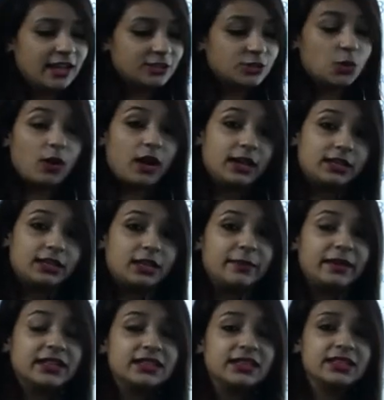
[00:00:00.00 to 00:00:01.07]
So
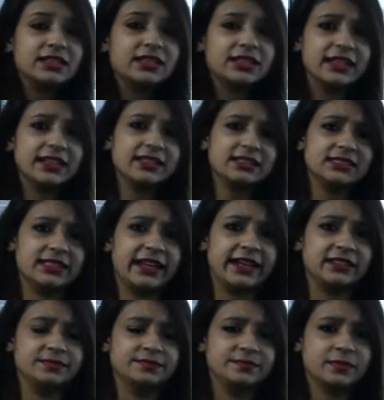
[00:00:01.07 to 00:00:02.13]
ultimately the king
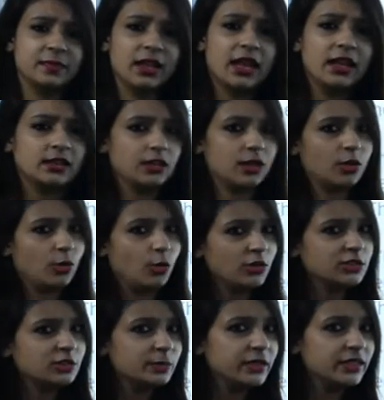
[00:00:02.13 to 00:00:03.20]
said the
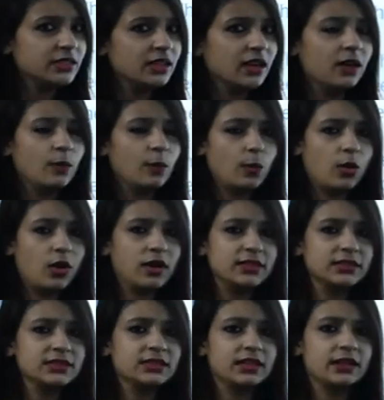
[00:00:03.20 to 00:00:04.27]
goldsmith
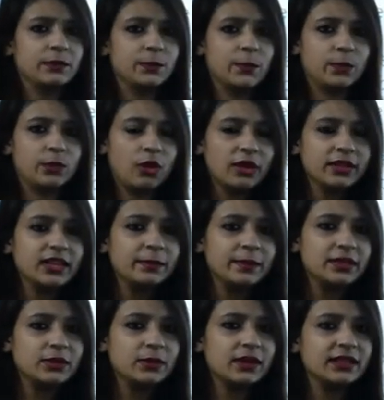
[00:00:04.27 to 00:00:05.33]
was not
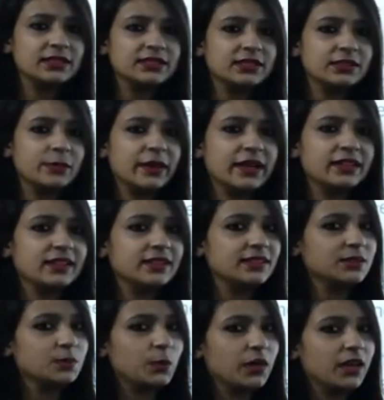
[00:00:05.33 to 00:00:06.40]
able to concentrate in
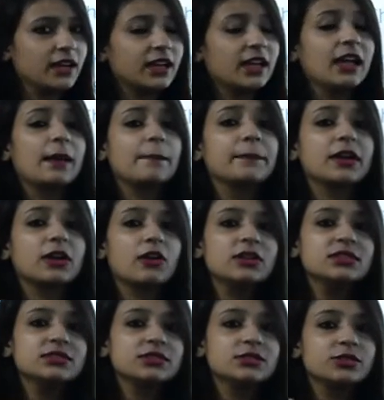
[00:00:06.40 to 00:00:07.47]
his work
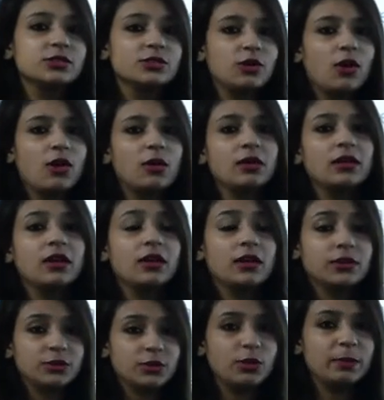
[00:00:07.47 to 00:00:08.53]
because
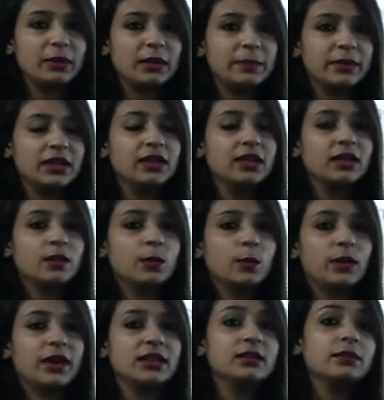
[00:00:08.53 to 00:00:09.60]
you people
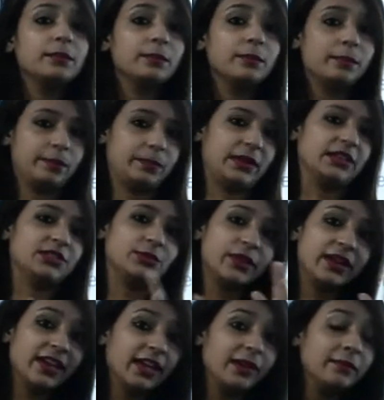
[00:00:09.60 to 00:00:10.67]
were
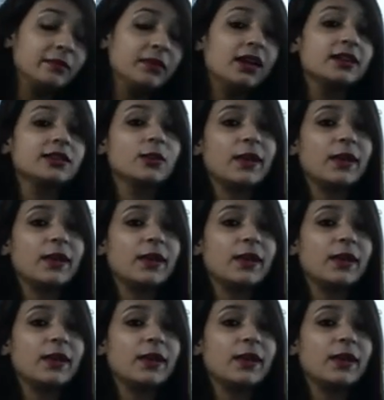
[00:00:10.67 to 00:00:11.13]
pressuring him to